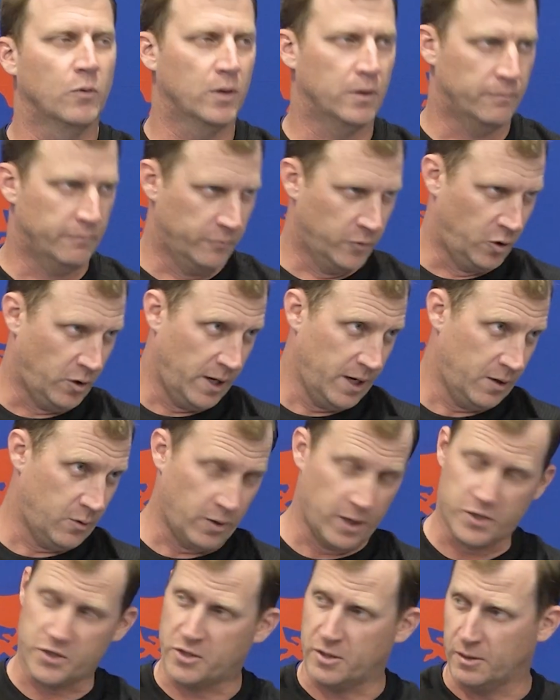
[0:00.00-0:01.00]
Well, great
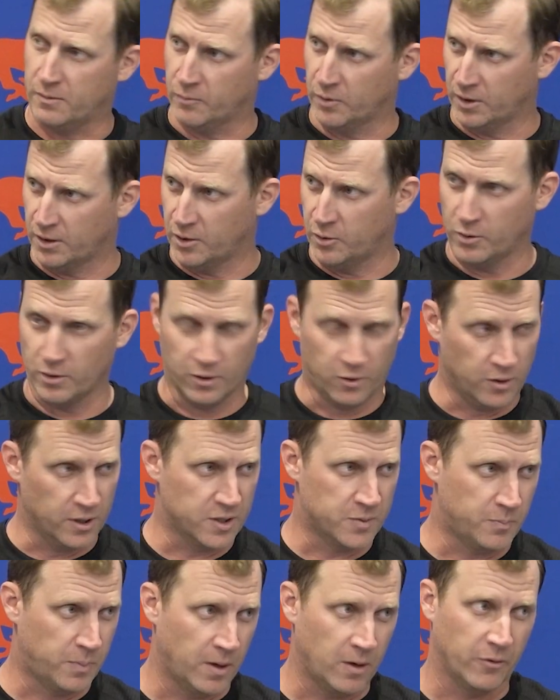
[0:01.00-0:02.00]
question. I mean, you and
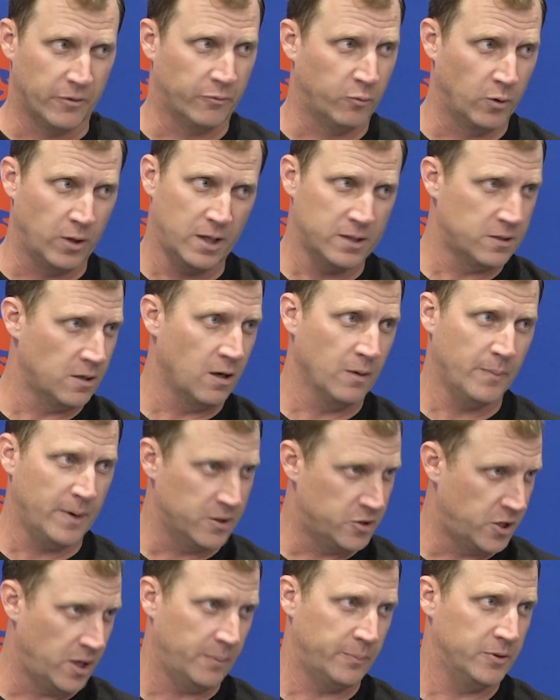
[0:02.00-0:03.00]
Chris both, we're not talking
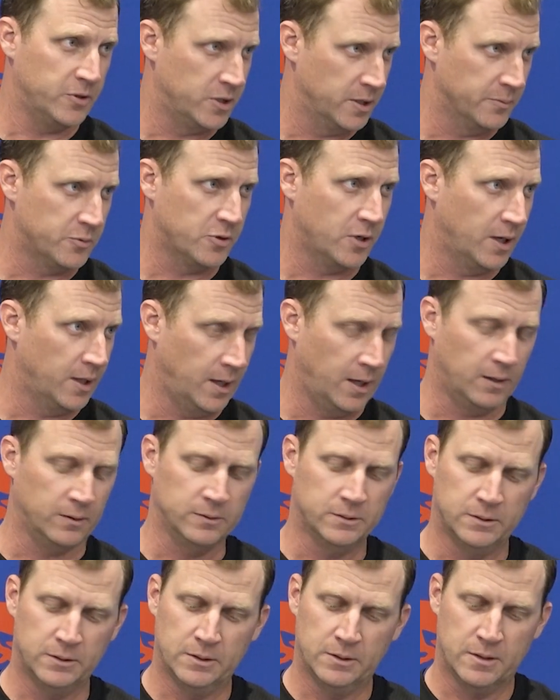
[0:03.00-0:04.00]
about championships right now.
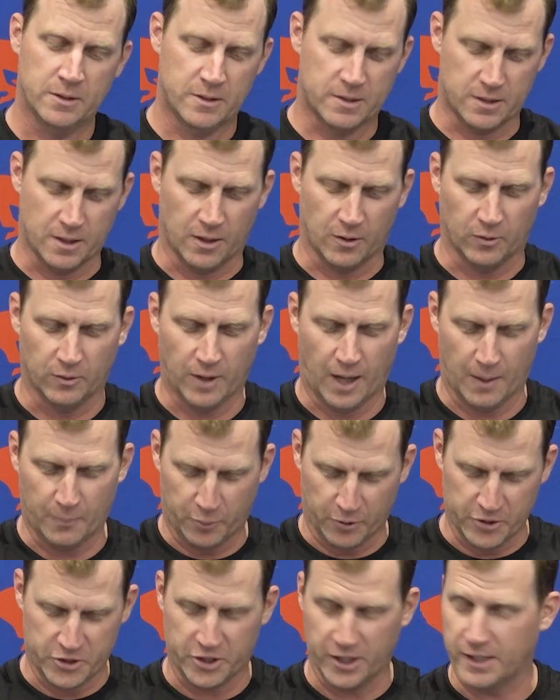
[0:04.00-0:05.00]
So I
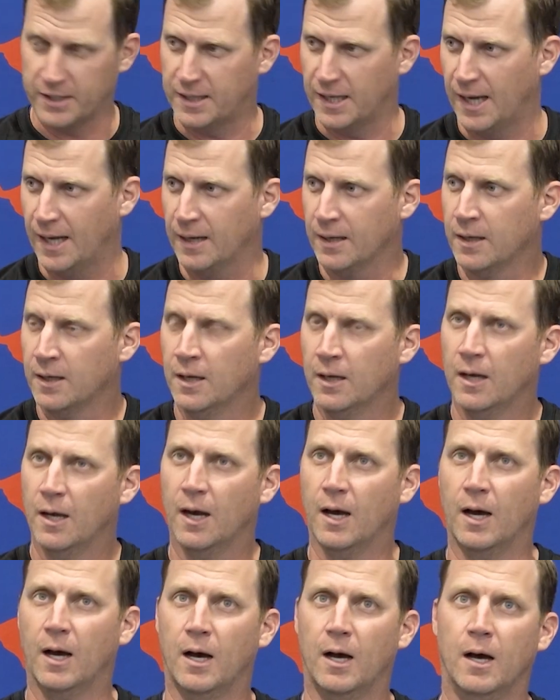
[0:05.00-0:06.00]
appreciate that.
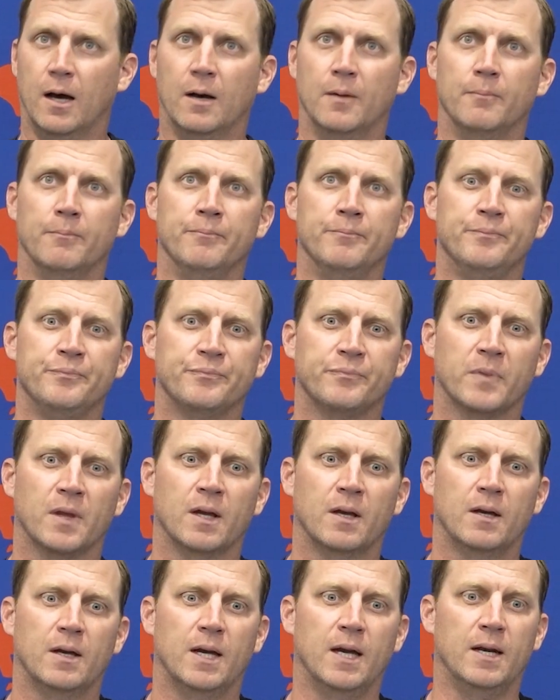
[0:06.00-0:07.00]
But
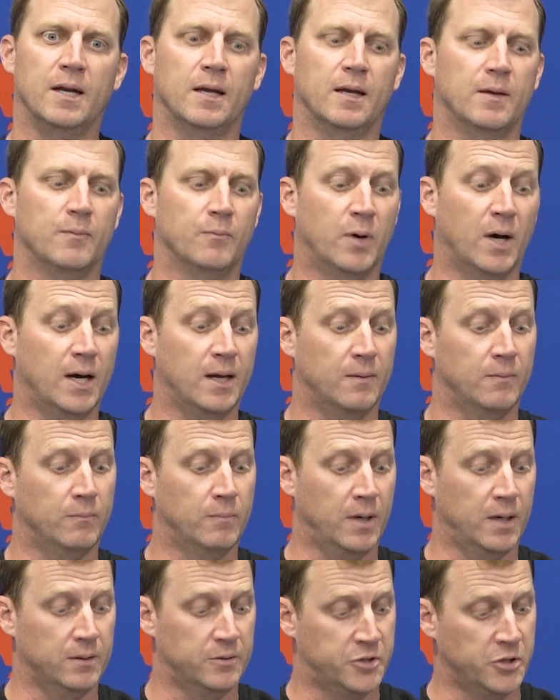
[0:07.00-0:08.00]

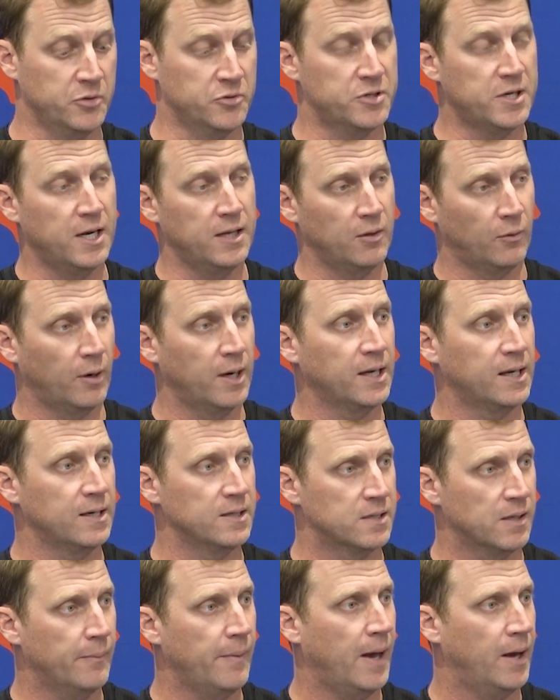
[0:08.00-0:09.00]
Tuesday, the
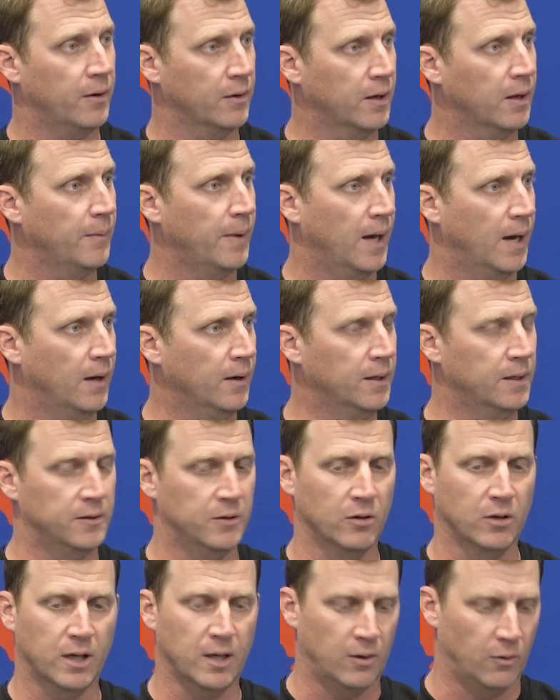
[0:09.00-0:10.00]
rankings that matter come out. And
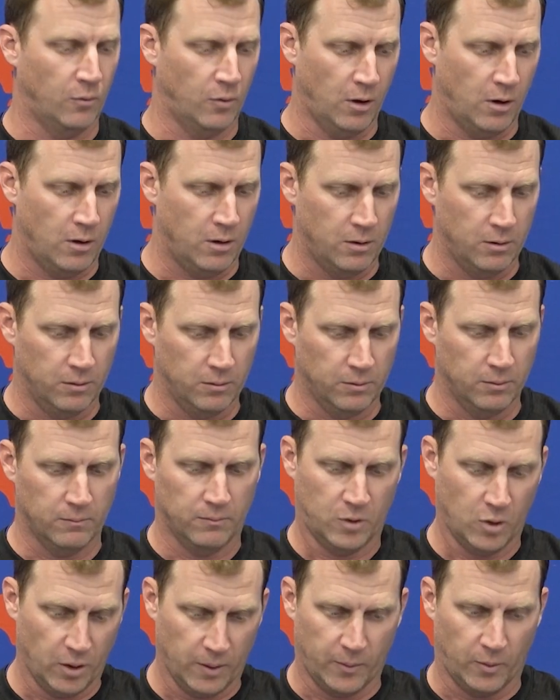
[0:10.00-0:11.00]
don't get me wrong,
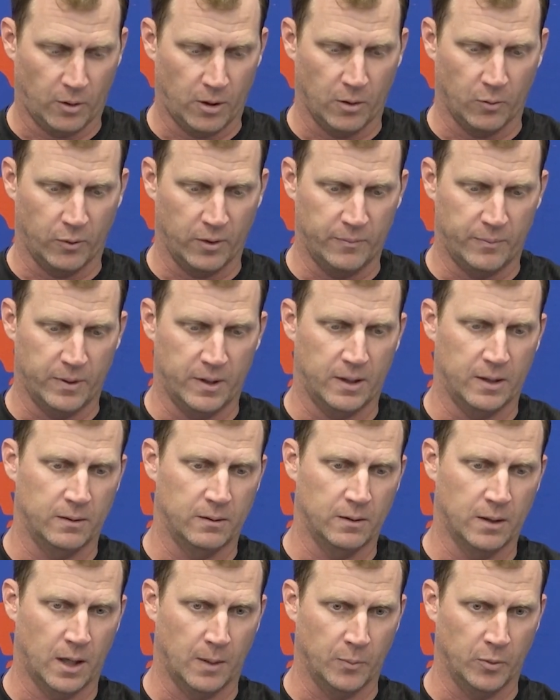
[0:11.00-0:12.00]
we've
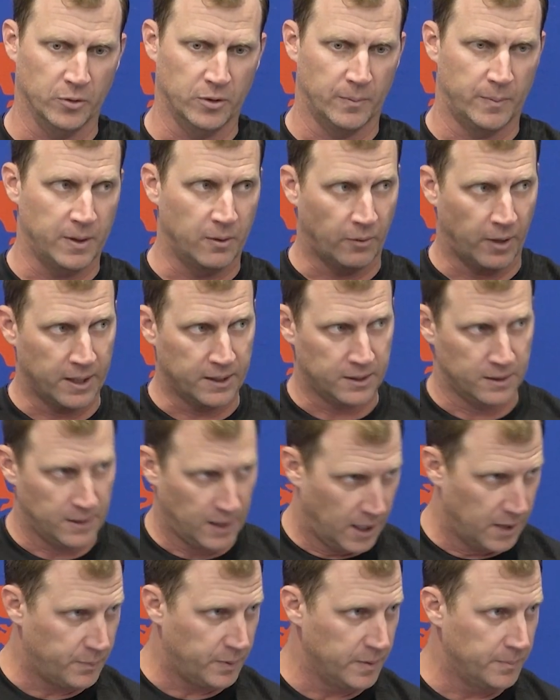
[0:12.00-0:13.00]
been humbled to be ranked in the
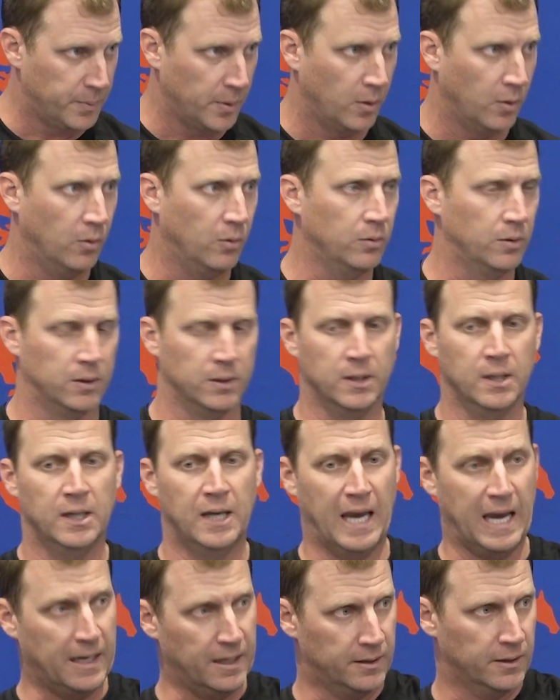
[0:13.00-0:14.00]
AP poll
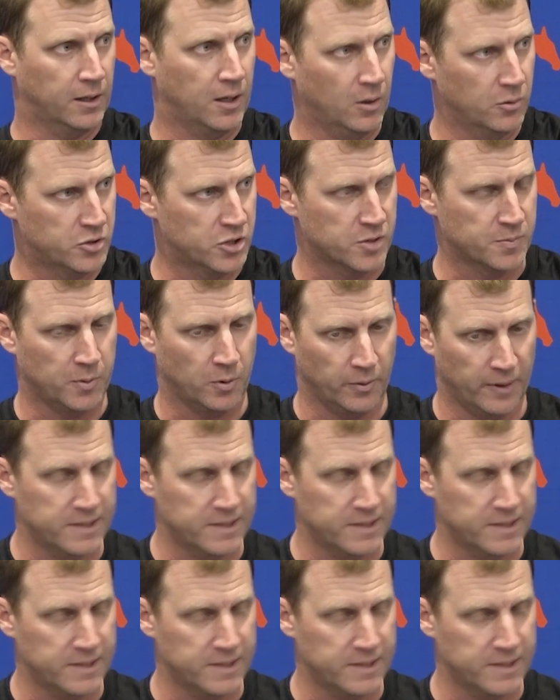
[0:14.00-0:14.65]
and in the coaches poll.